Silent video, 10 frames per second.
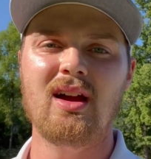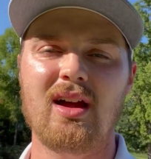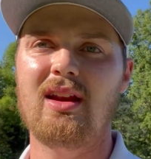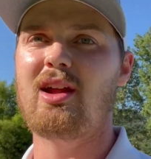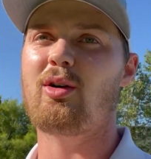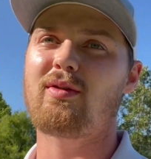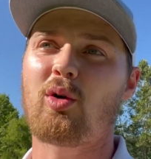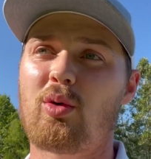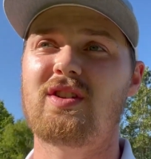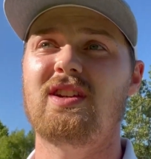Now, of
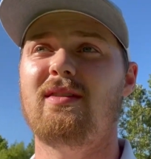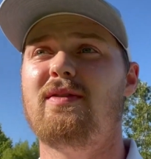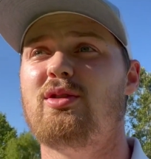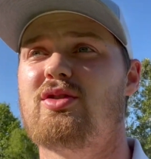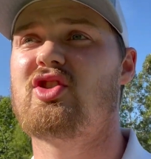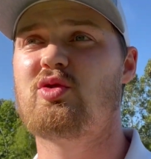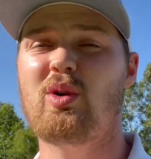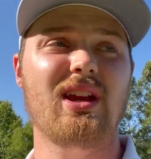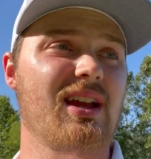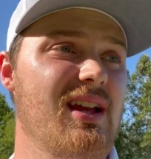course, if you're
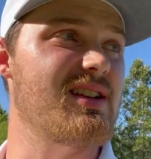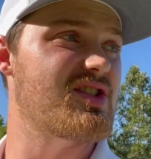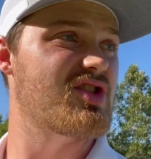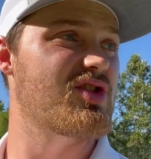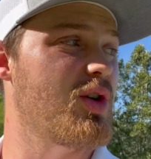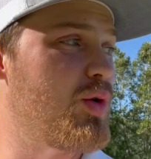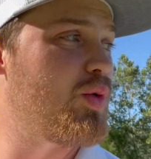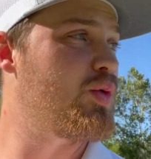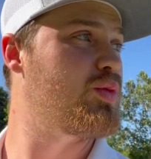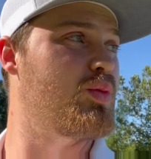swinging it
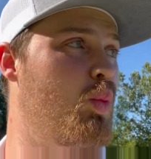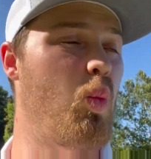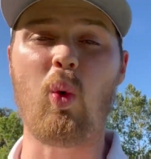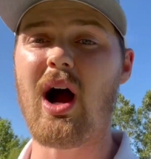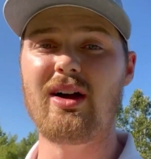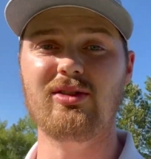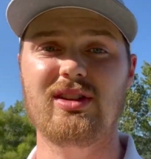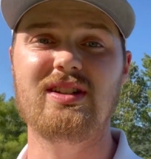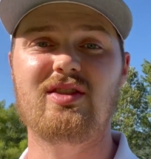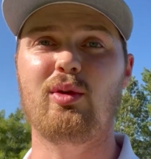so
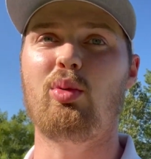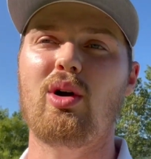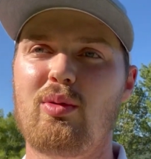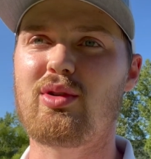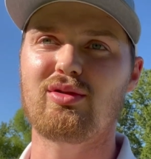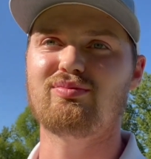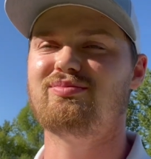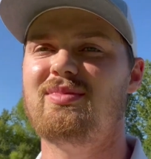wildly to the point where you're